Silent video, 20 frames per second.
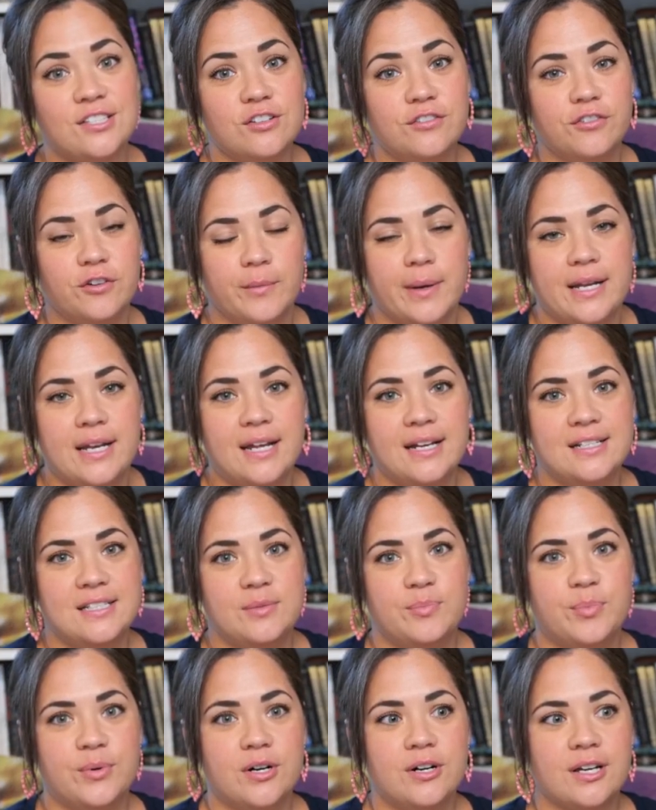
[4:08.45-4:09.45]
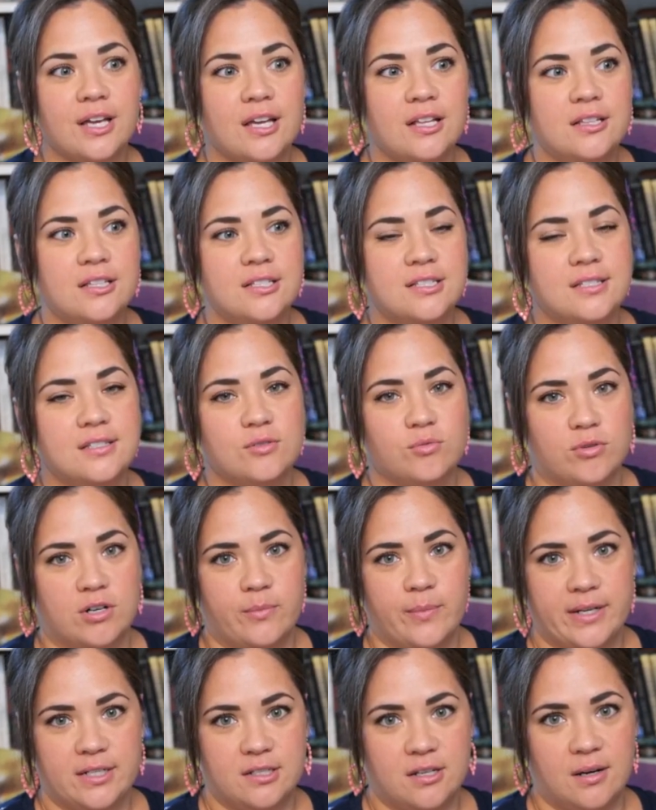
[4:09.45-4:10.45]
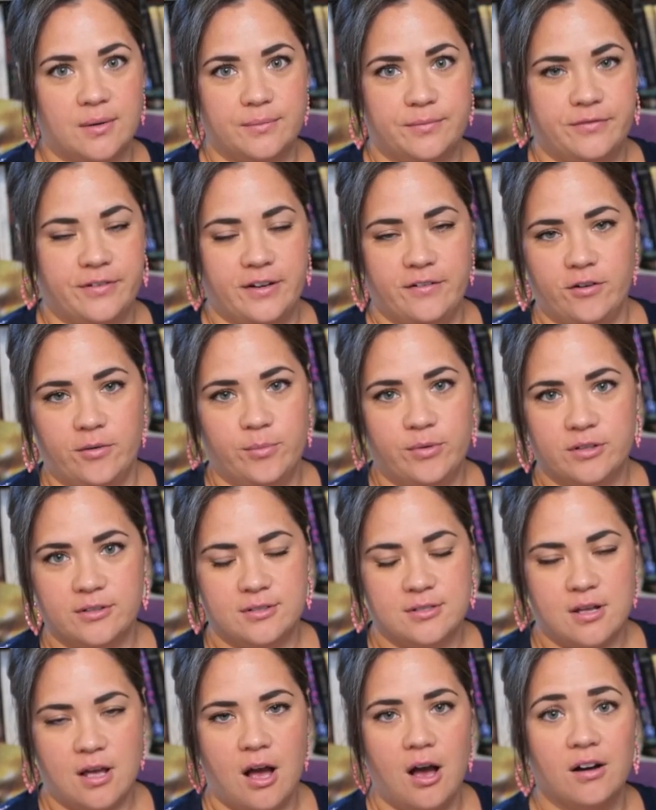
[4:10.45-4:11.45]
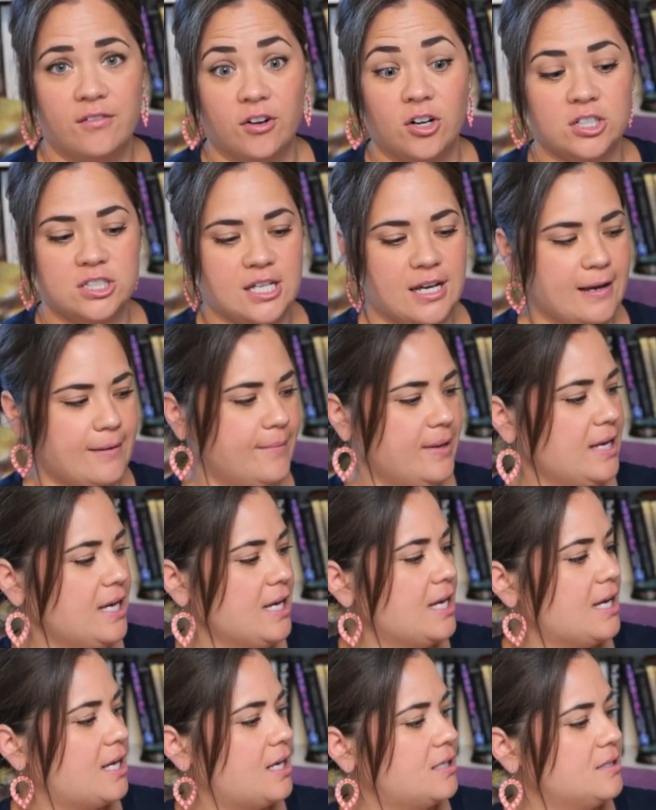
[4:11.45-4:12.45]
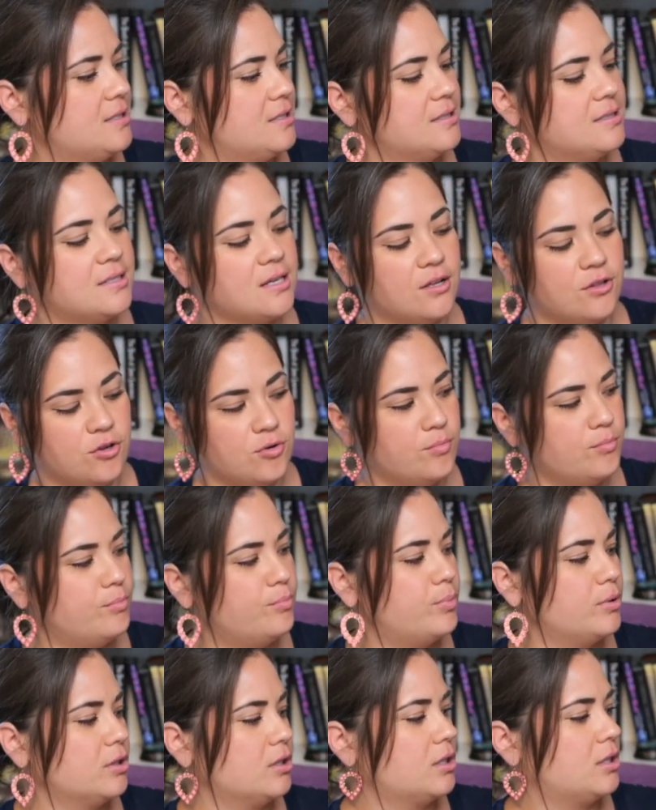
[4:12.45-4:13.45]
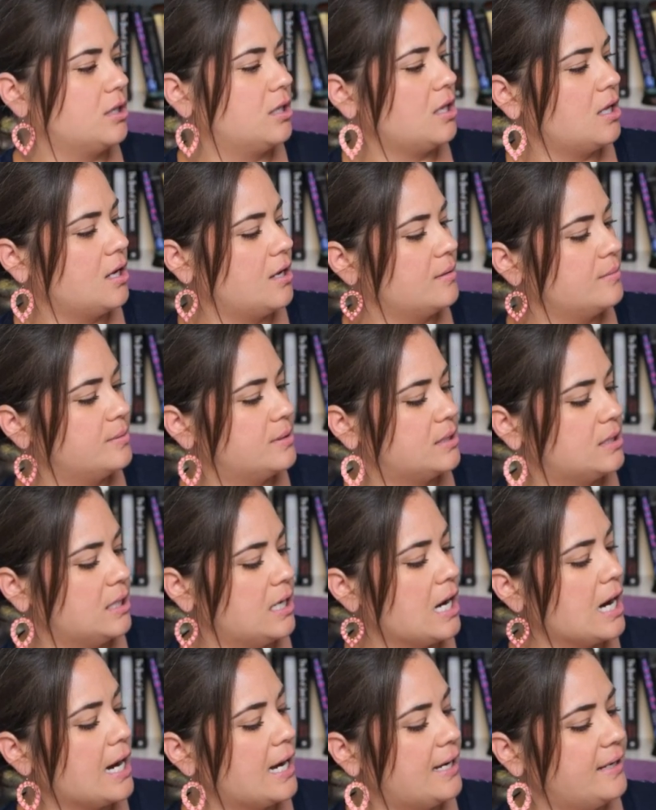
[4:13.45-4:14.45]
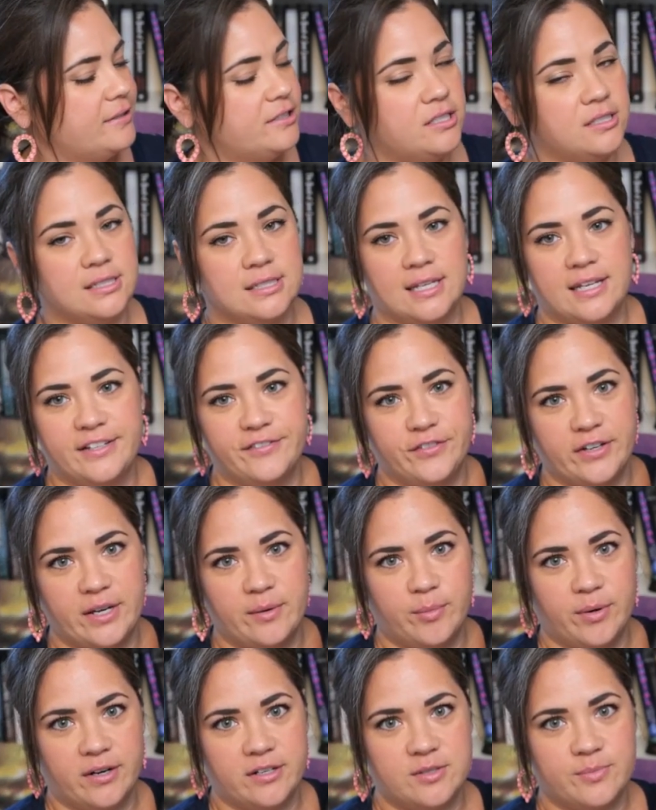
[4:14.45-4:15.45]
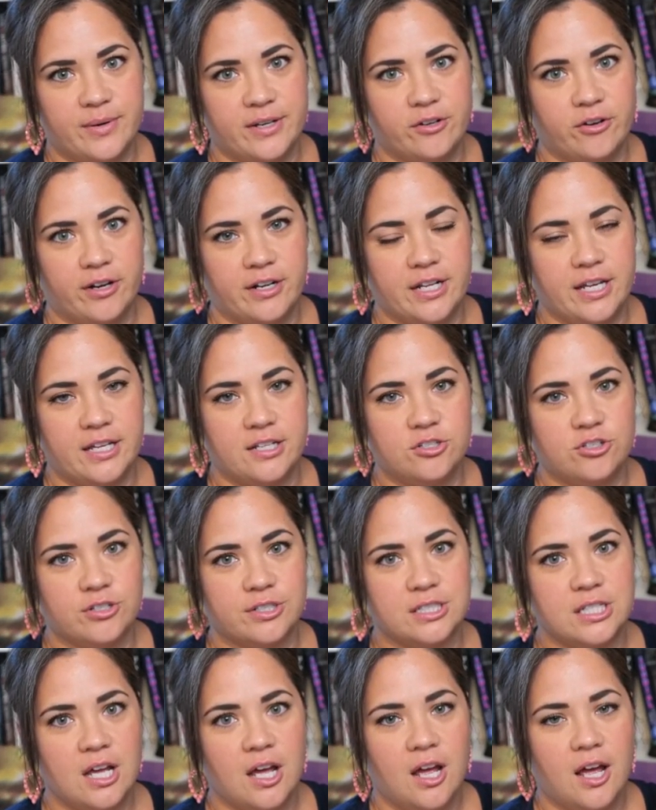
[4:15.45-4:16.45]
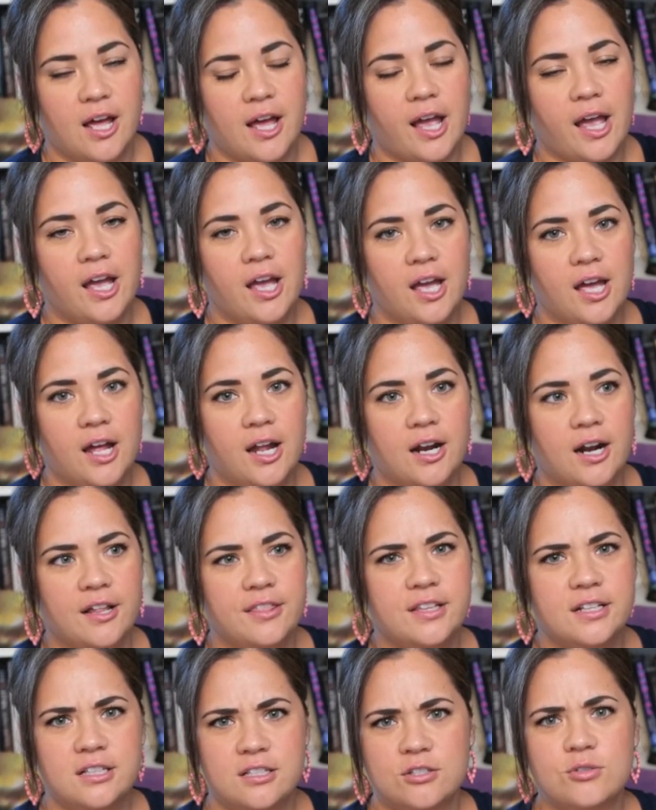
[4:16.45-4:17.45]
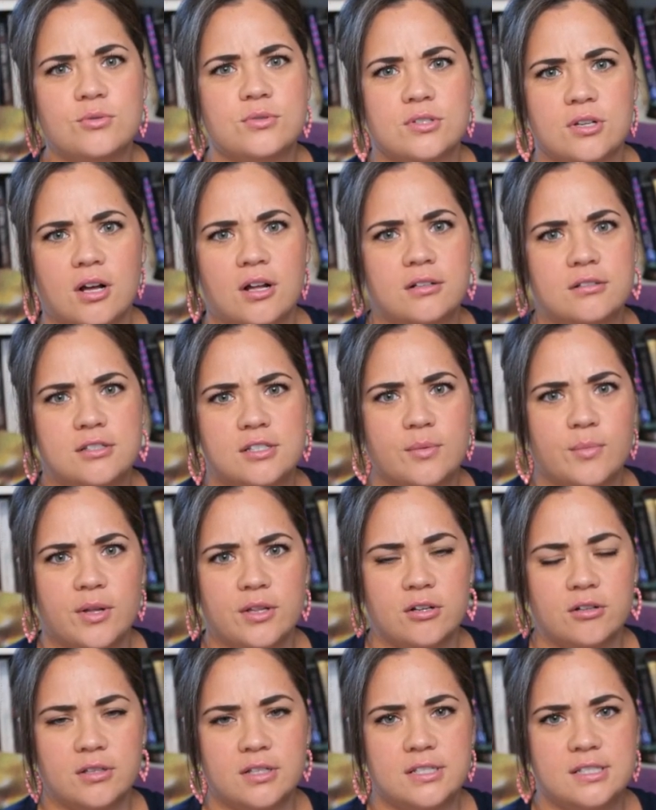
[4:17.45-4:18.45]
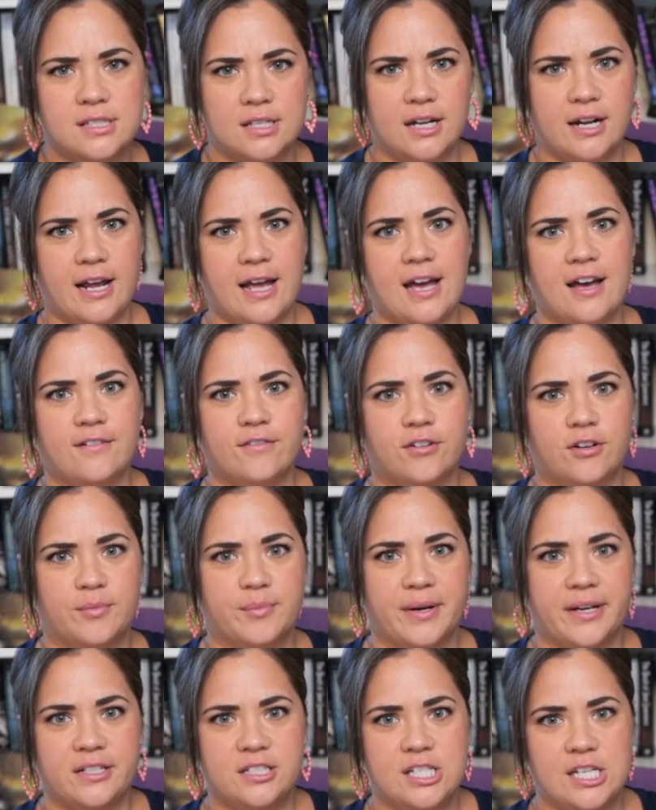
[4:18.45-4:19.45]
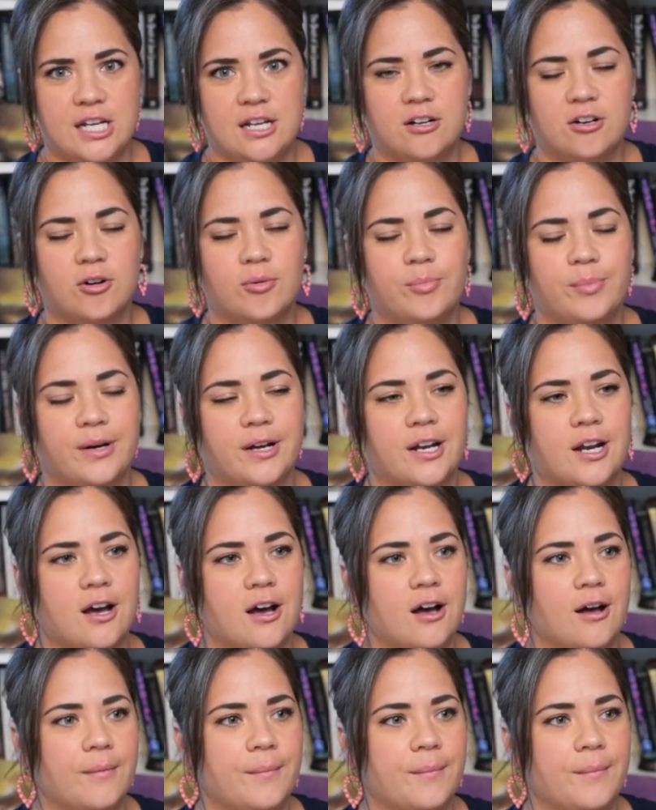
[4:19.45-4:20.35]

so for my next book, and this is one of my top favorite books of all time, is The Southern Book Club's Guide to Slaying Vampires by Grady Hendrix. And I think this was on some other lists that I have on my channel, but